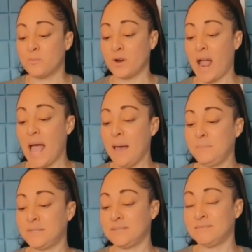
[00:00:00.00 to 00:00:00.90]

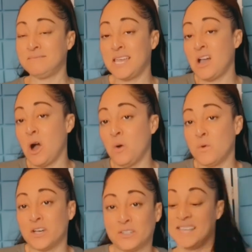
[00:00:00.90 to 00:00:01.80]
Perhaps they all
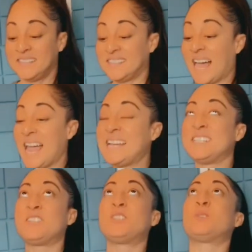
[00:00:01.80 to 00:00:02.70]
will. Light
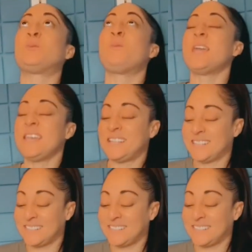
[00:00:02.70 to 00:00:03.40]
is sweet.